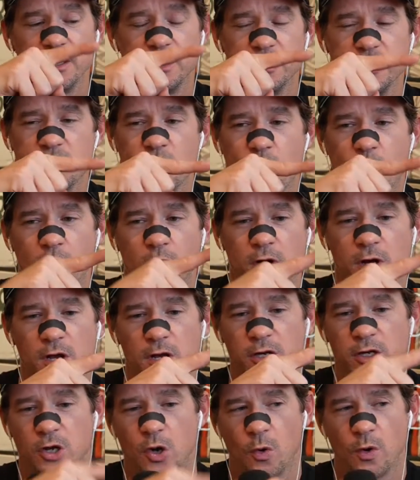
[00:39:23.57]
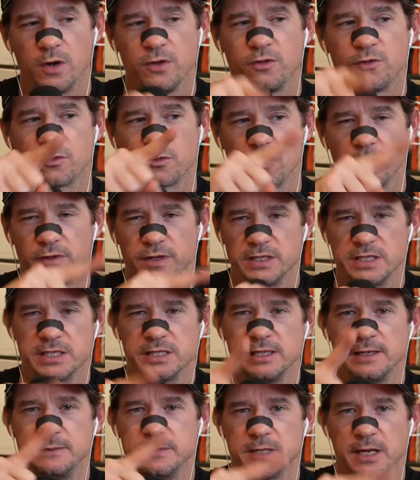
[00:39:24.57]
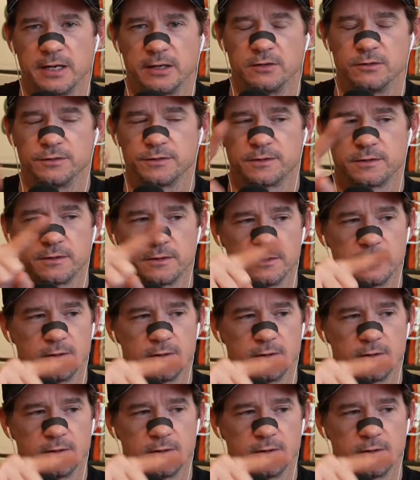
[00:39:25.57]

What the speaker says: you're going through all these sleep cycles.